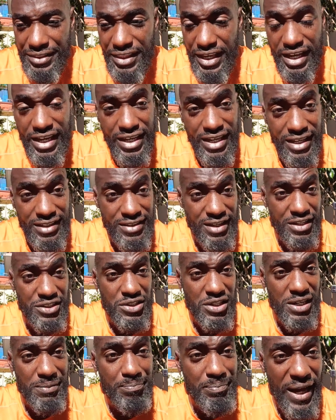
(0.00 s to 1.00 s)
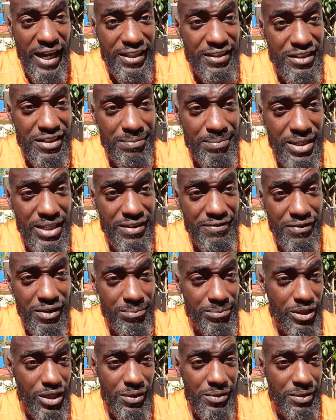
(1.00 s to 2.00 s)
They essentially banned me
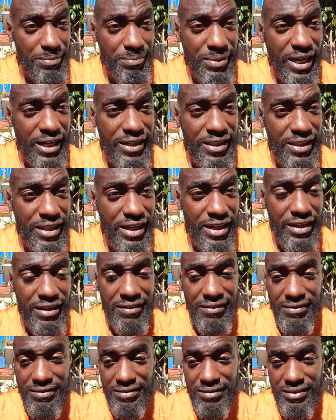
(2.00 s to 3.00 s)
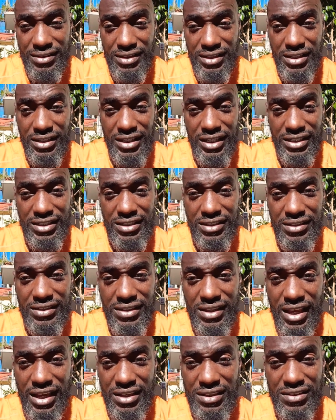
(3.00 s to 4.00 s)
from going back there to the United
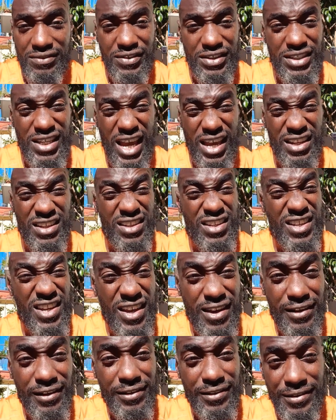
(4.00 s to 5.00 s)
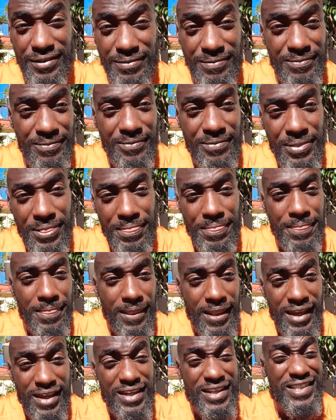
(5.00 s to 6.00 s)
States for 10 years.
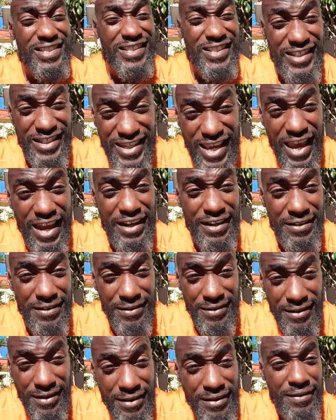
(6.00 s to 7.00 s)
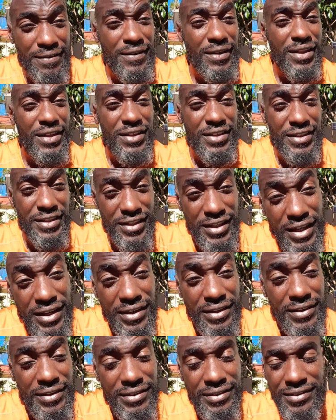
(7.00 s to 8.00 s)
10
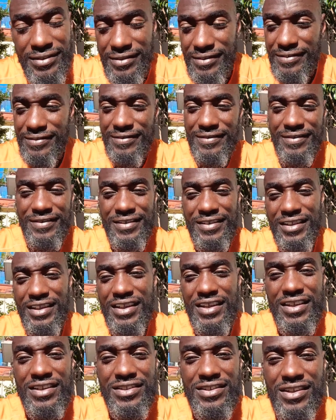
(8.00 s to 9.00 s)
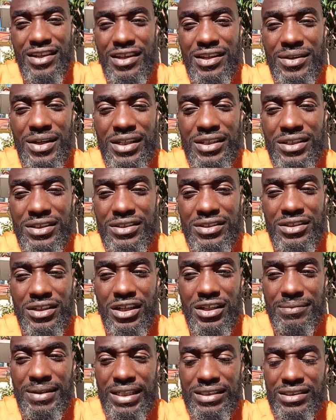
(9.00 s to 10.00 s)
years. So I couldn't
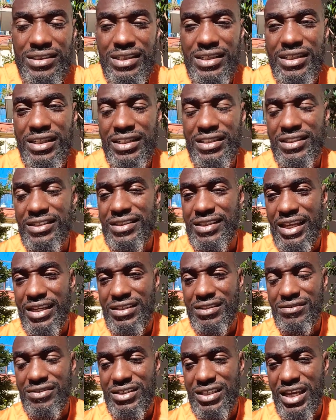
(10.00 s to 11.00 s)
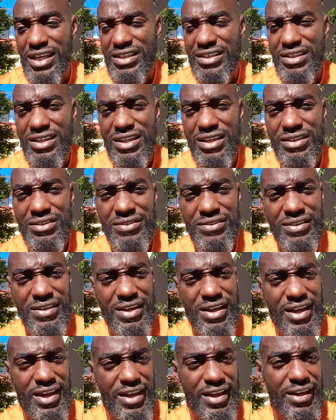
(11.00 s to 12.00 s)
go back to the United States for 10 years.
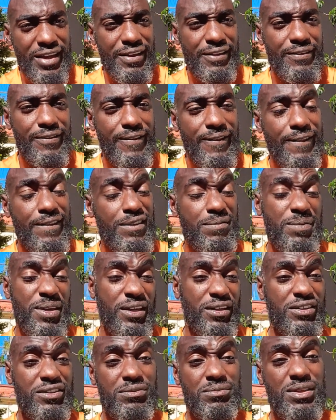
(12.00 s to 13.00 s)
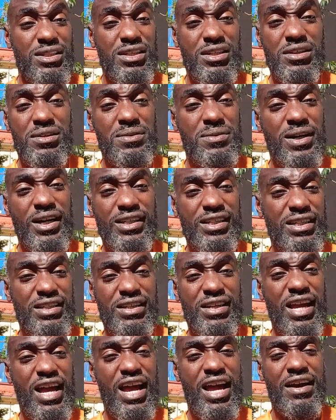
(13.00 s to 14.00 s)
And to be honest with you, I
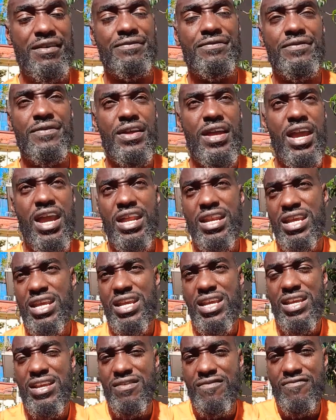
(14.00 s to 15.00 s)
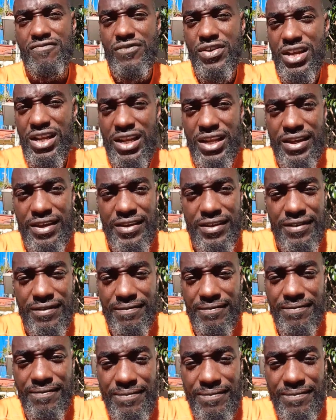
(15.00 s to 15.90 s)
didn't have any really